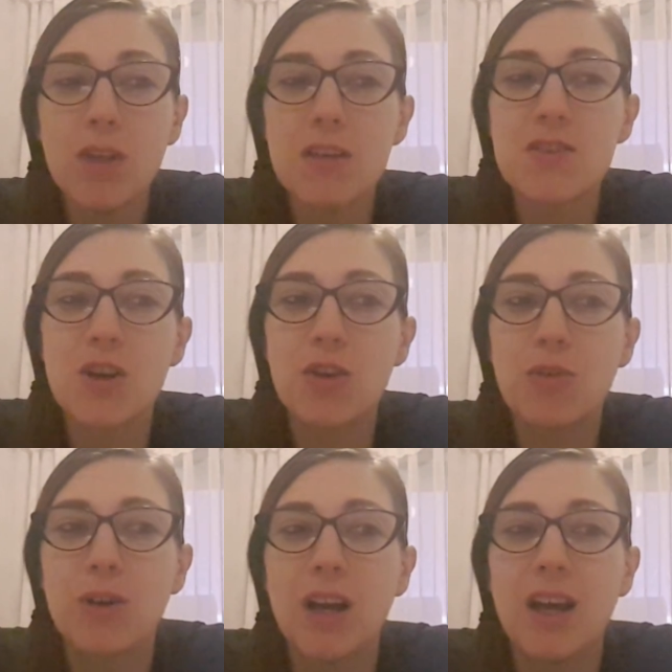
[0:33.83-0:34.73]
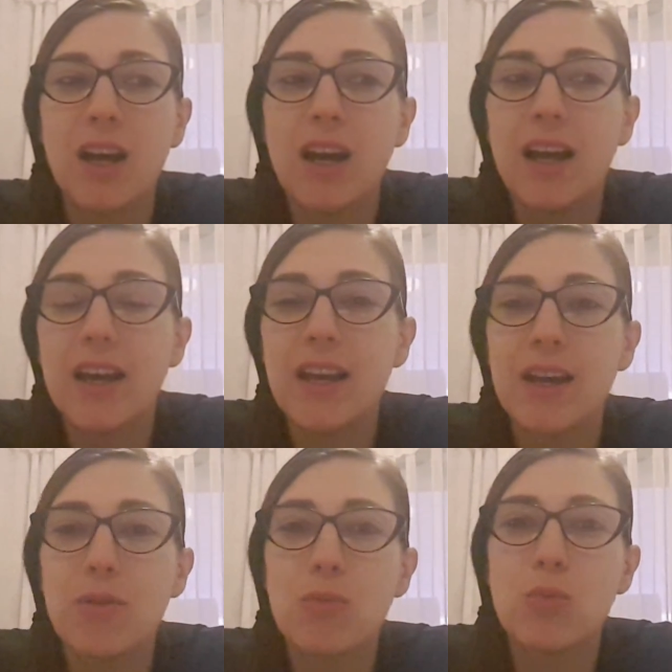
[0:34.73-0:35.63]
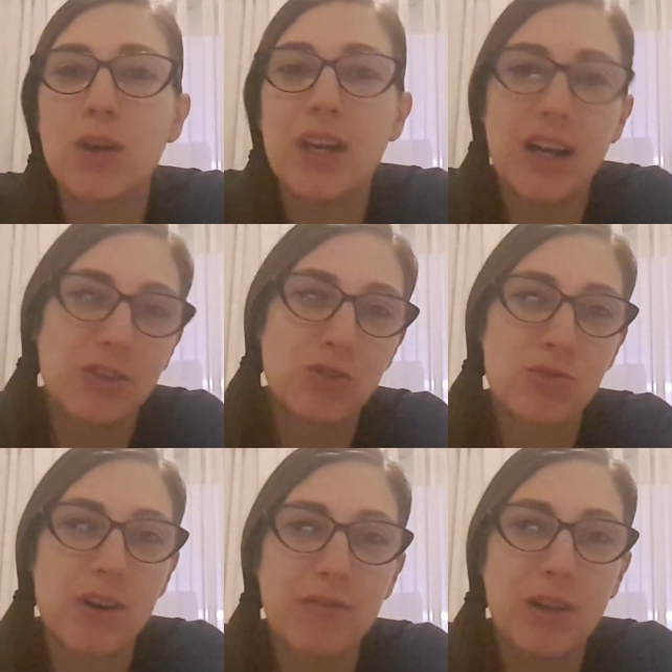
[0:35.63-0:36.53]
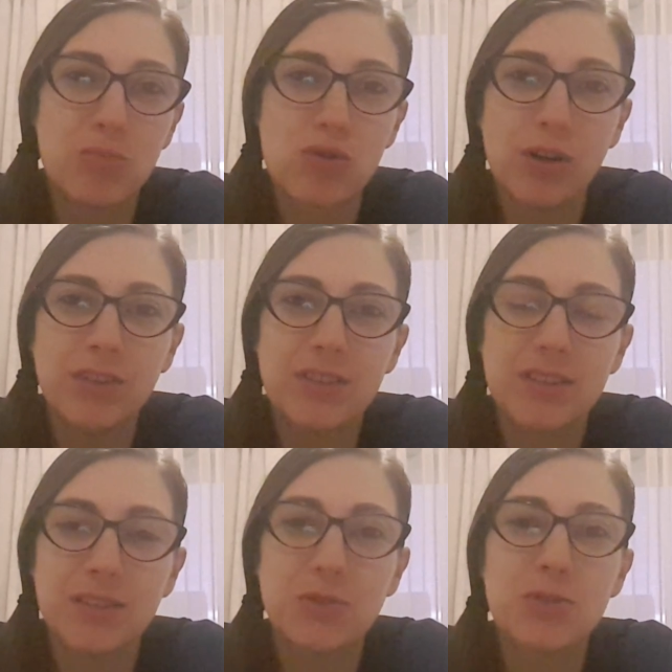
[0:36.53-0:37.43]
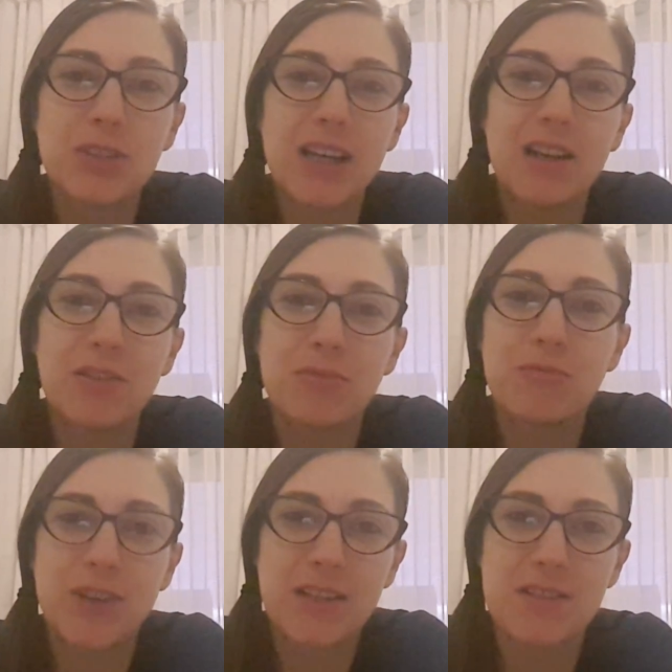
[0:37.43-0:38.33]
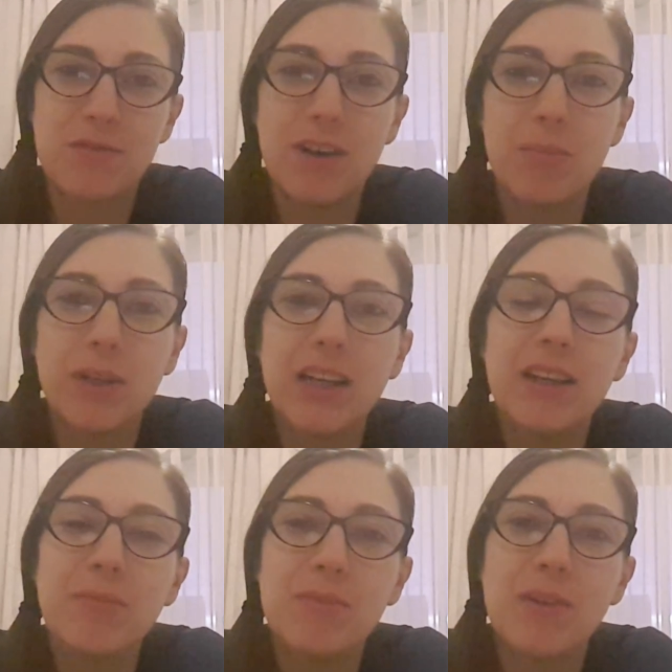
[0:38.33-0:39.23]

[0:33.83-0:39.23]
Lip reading: So we had to travel abroad to tell our friends and family.